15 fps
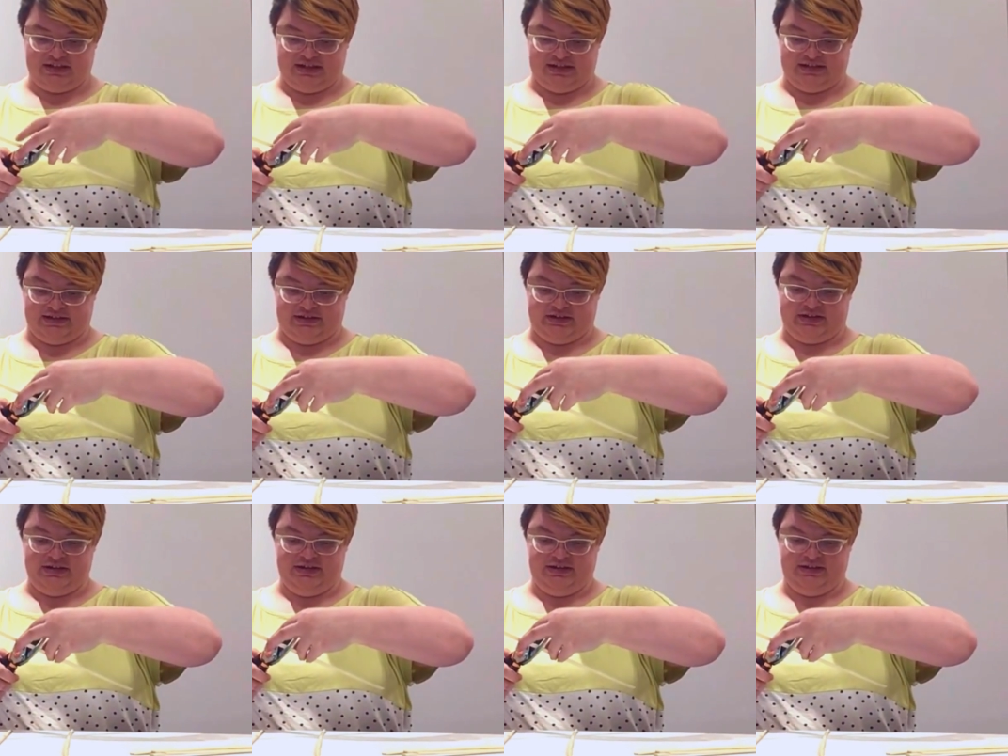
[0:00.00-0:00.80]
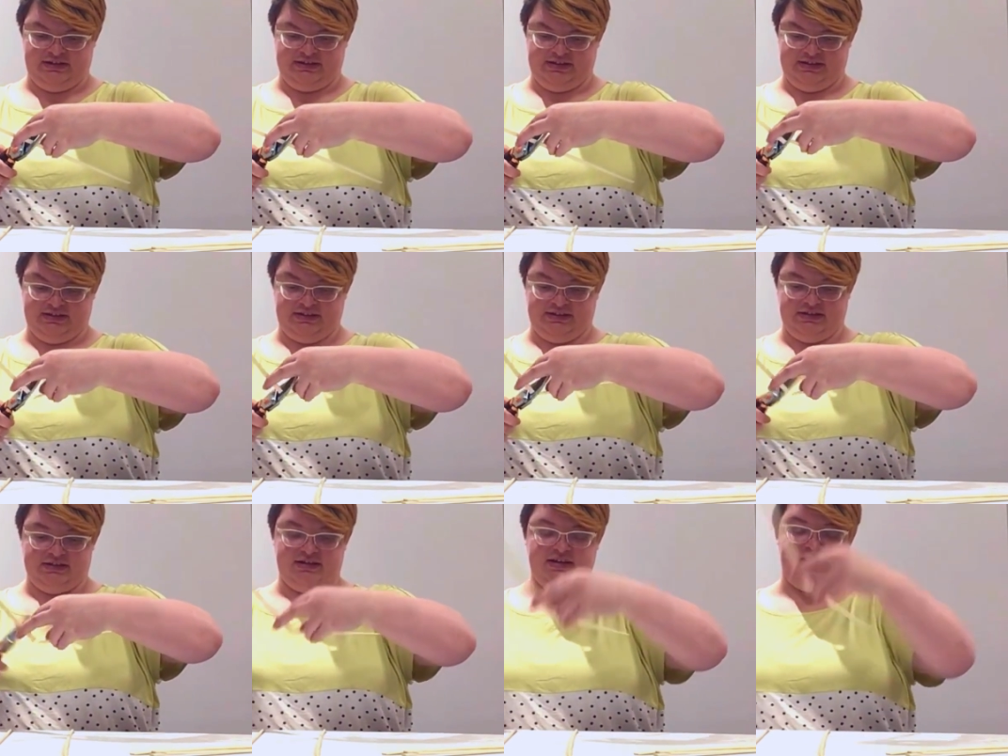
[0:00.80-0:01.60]
easier
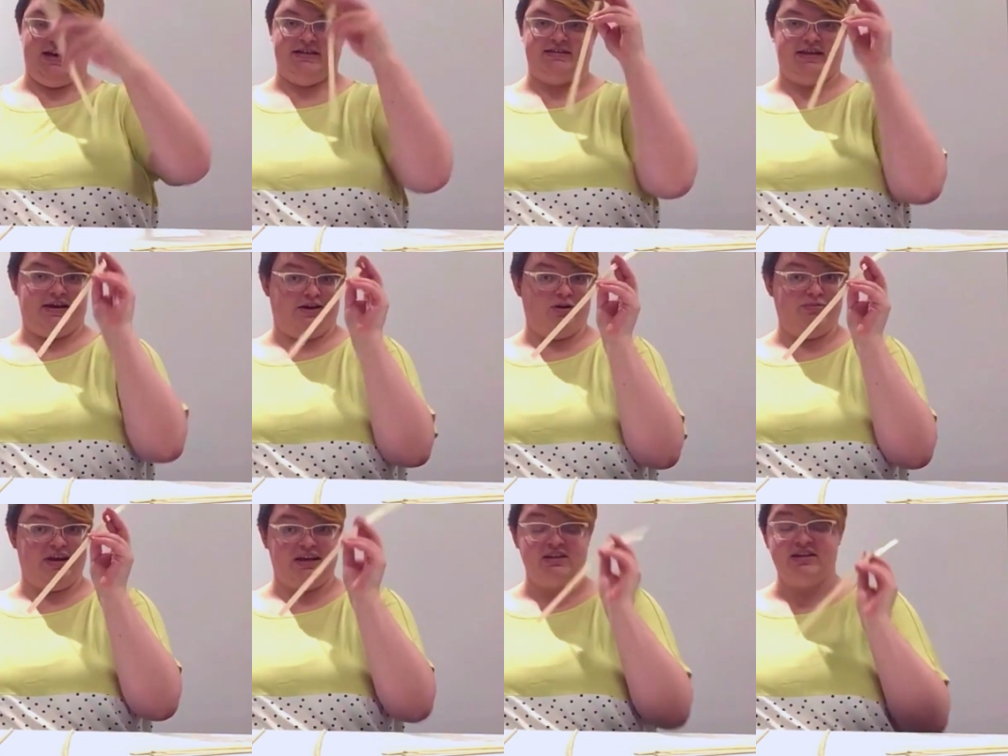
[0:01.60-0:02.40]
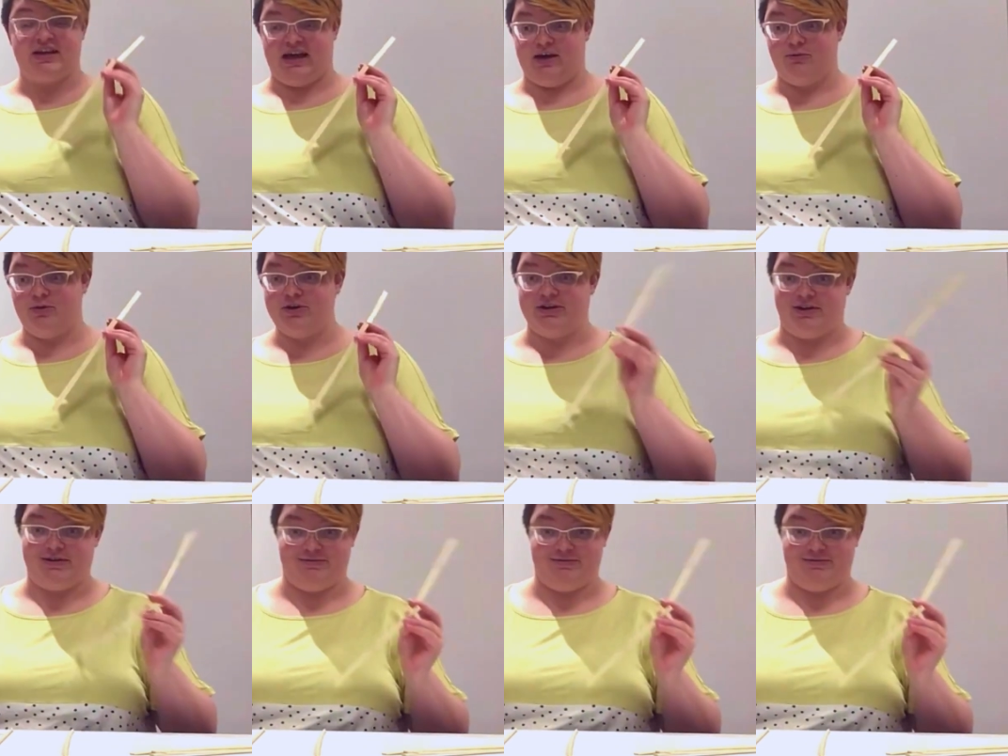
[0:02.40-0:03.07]
as they are made to cut wood.